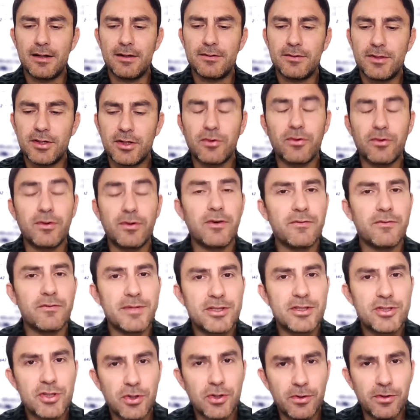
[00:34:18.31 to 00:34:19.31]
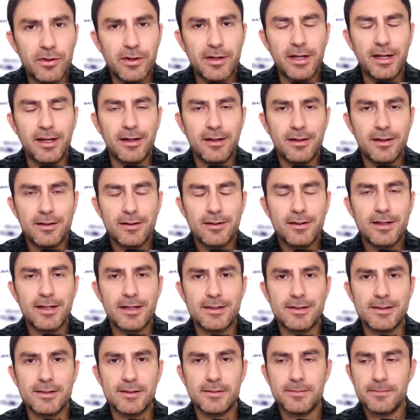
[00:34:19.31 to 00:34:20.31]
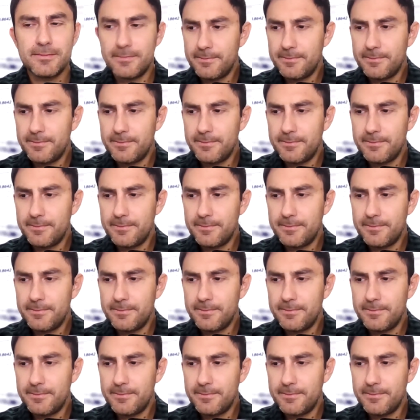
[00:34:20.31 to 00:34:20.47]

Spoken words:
degree of maturity, because